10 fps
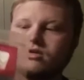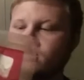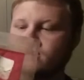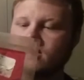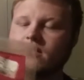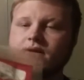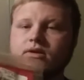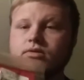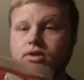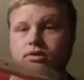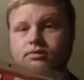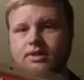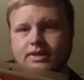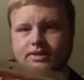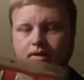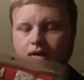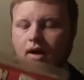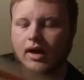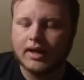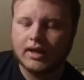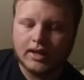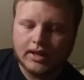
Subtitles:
As you can tell, I do use these a lot.